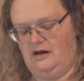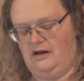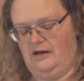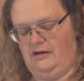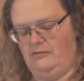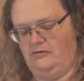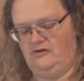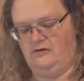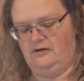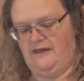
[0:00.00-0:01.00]

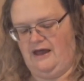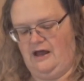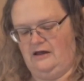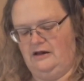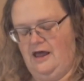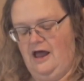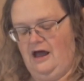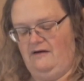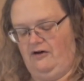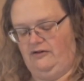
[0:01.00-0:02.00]
I'm doing that.
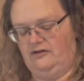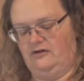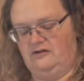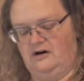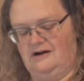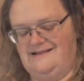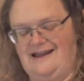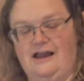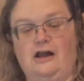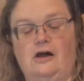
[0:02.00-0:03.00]
I've also started
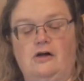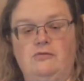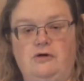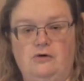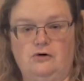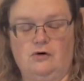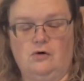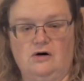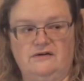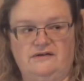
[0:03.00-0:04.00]
taking a computer
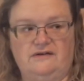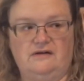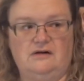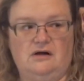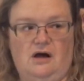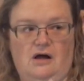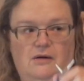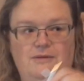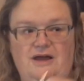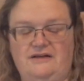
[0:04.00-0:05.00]
course
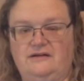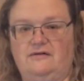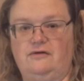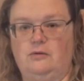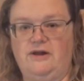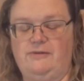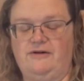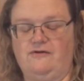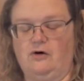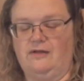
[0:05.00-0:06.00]
as of the week
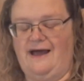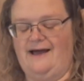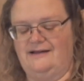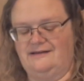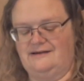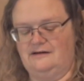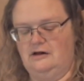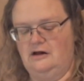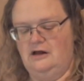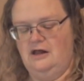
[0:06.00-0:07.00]
before last,
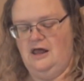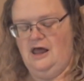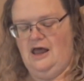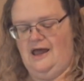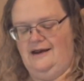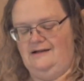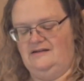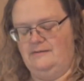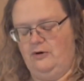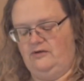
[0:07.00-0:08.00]
and
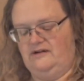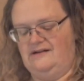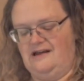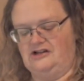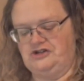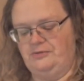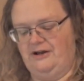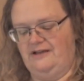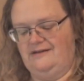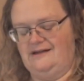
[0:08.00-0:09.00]
it's supposed to take 2
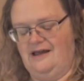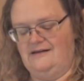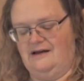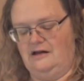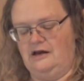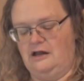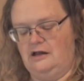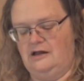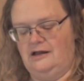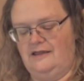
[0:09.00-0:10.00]
months to get done.
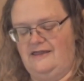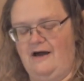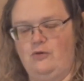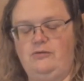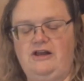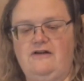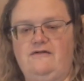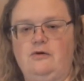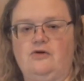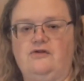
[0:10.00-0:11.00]
That would be
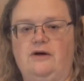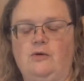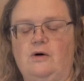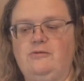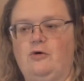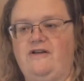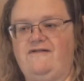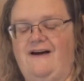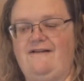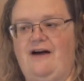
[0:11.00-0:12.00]
if you were doing
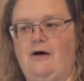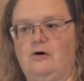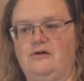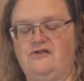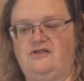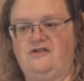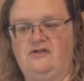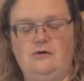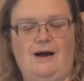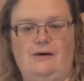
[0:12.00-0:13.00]
1.5 hours to
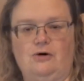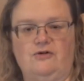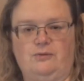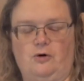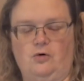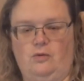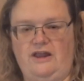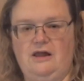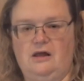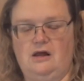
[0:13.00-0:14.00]
2 hours per
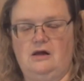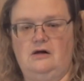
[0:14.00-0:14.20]
week.